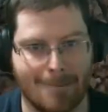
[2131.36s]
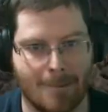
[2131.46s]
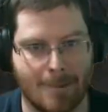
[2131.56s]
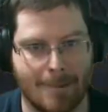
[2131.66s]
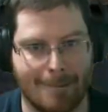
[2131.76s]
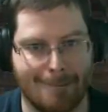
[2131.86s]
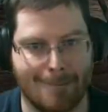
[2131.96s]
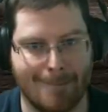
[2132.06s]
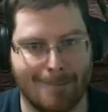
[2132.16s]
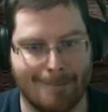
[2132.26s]
world and
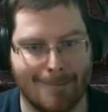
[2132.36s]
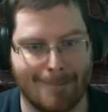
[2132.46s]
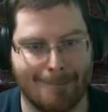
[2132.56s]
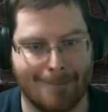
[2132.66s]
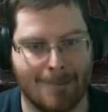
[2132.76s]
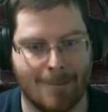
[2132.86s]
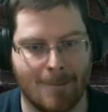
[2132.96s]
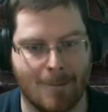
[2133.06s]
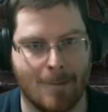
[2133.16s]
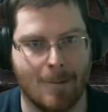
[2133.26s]
this lore and everything.
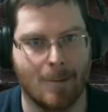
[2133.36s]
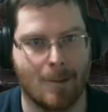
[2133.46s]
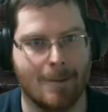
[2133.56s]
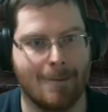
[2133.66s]
I've never